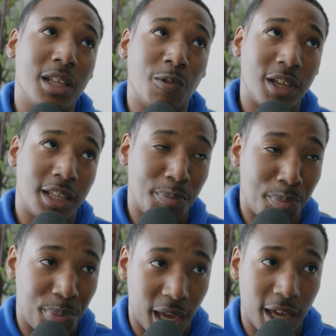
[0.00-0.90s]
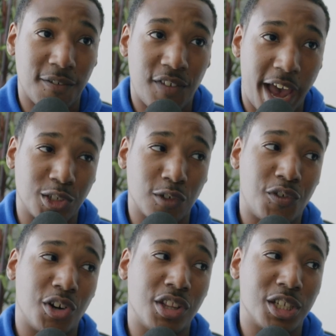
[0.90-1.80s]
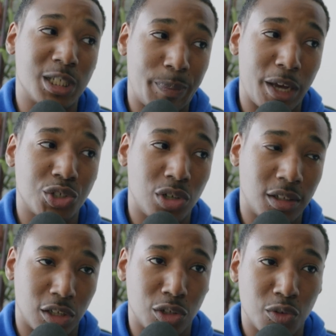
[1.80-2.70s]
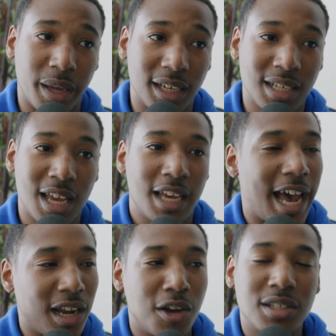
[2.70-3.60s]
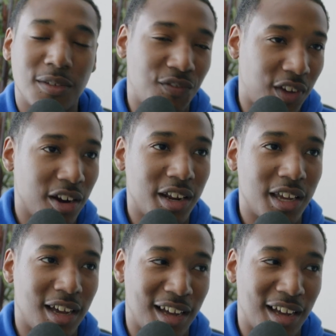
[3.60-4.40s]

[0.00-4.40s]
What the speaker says: really big factor for the special on the Lumix, I know it's a very